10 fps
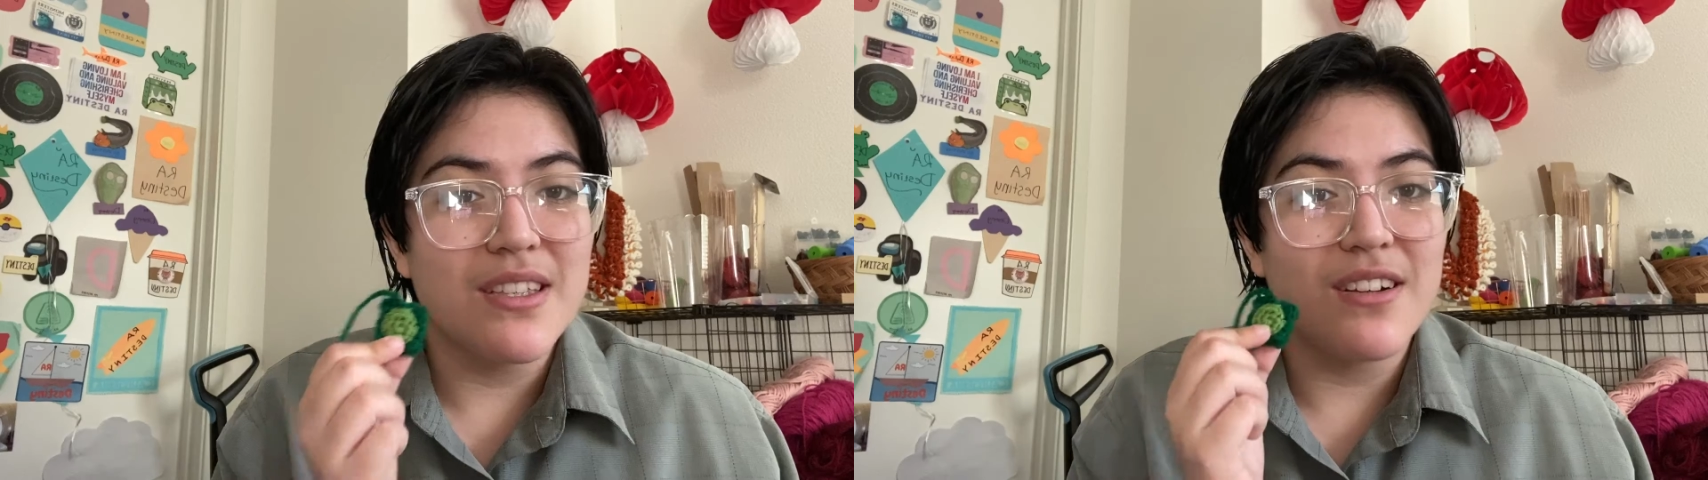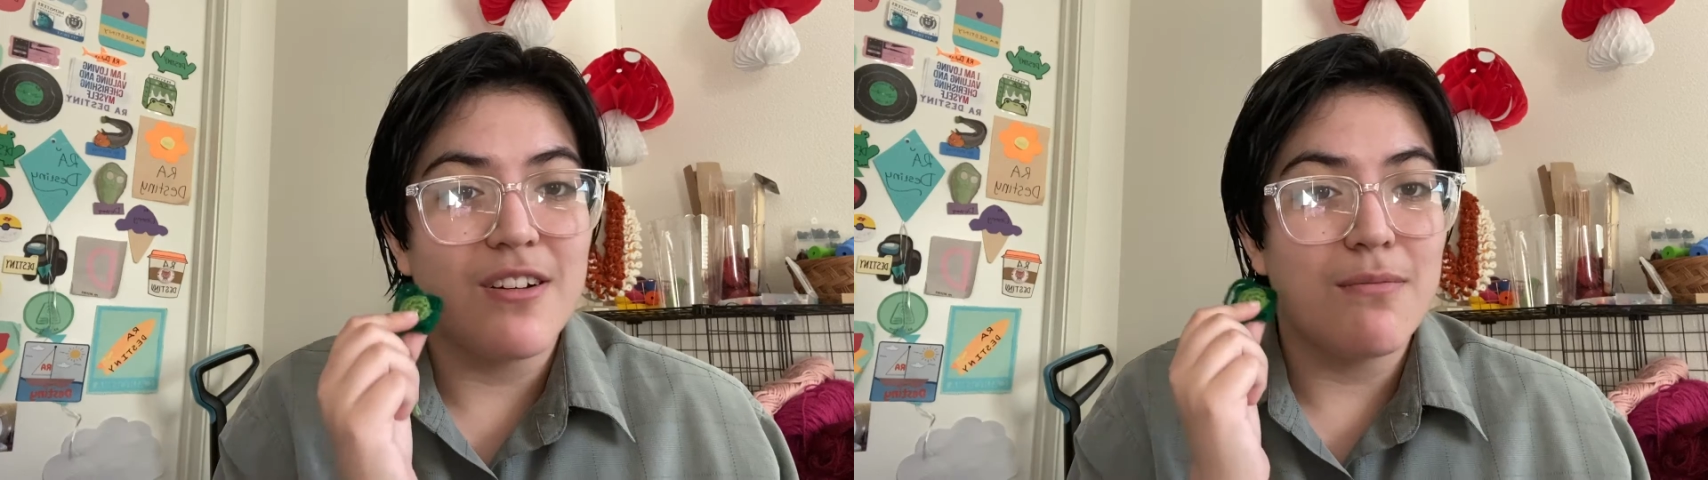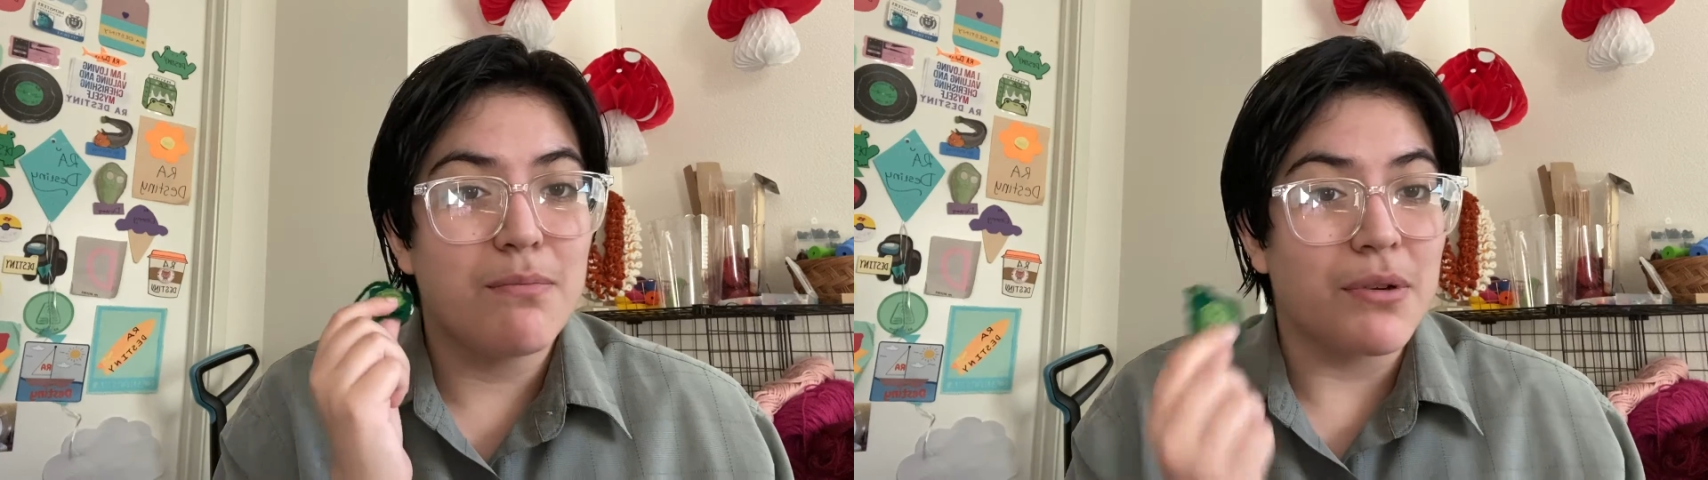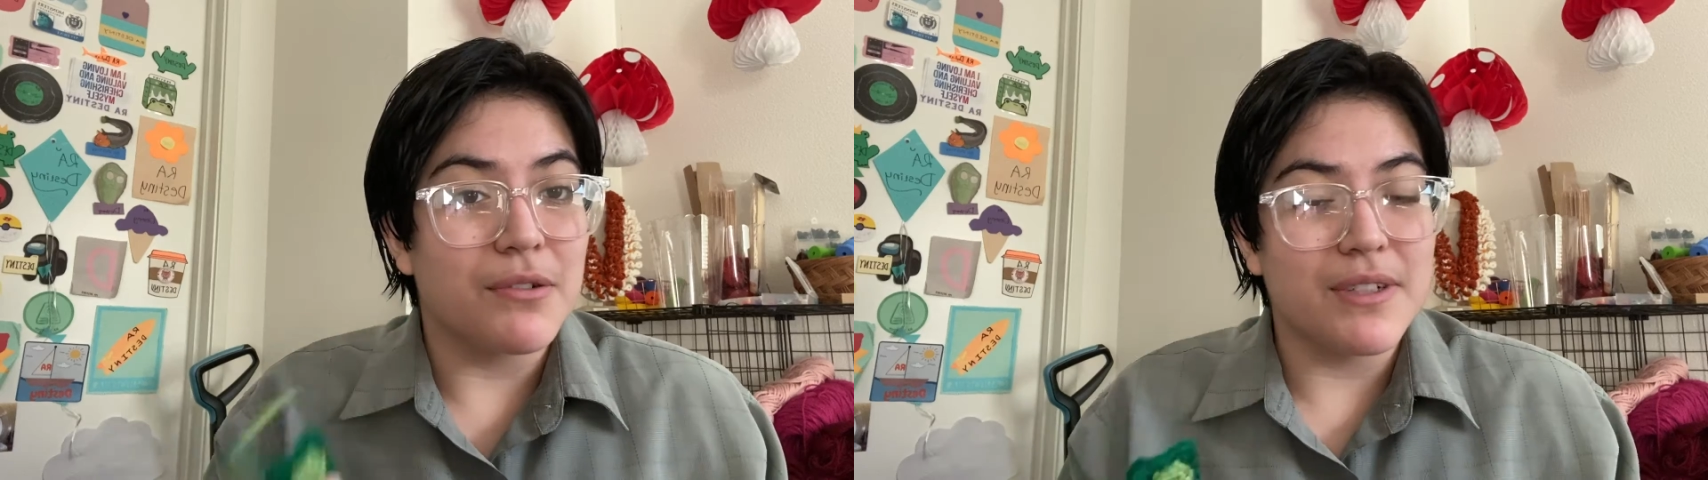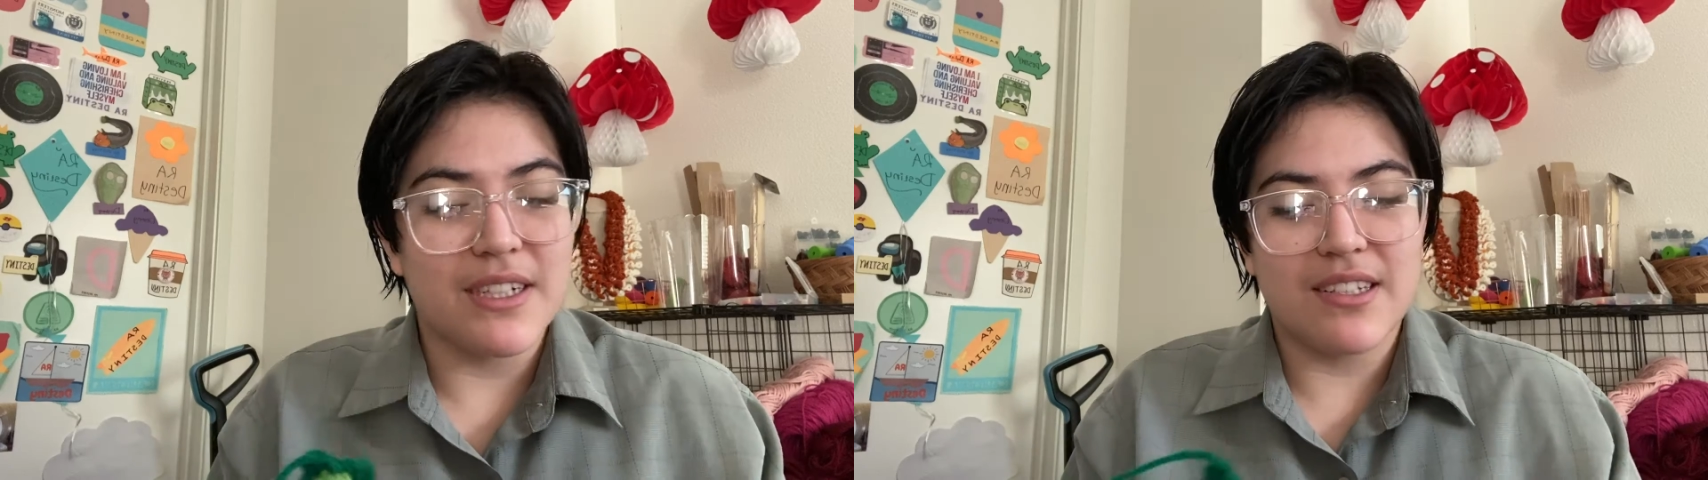at all
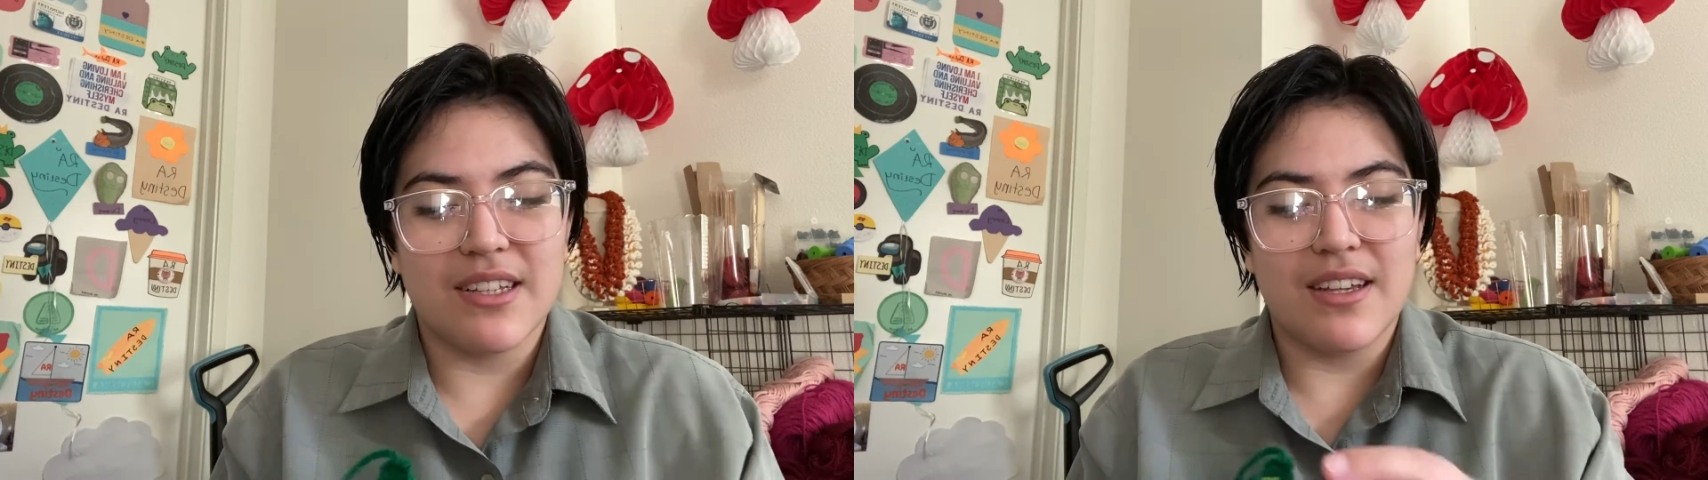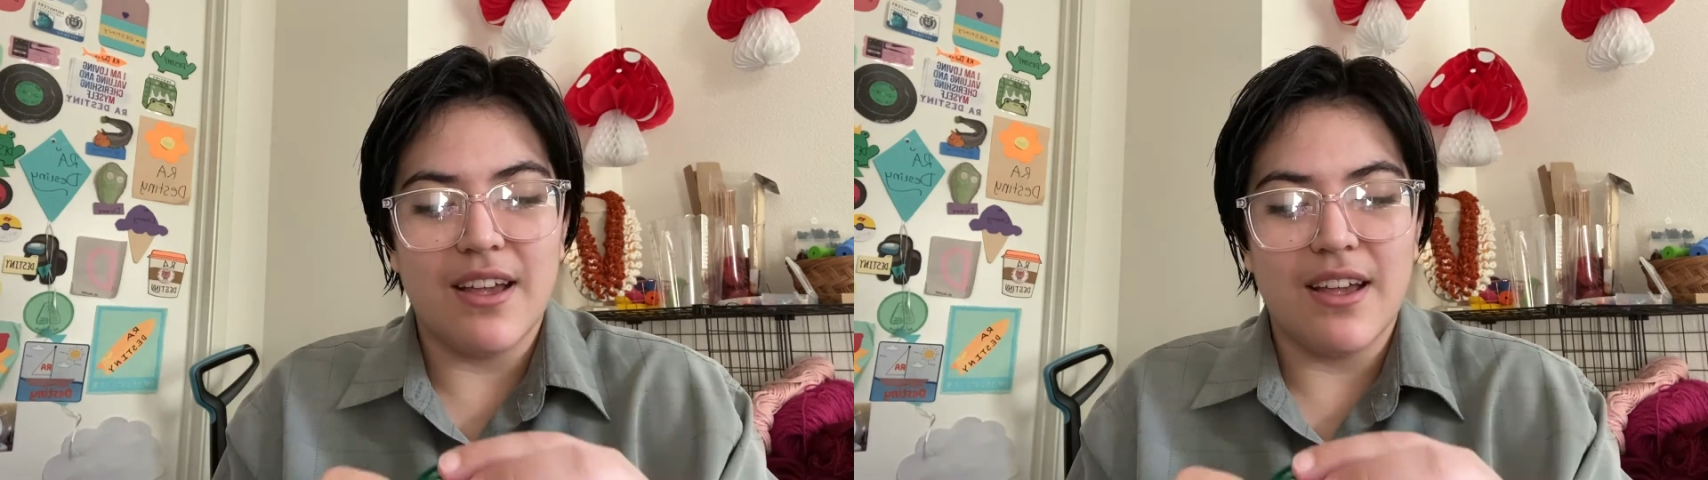perfect.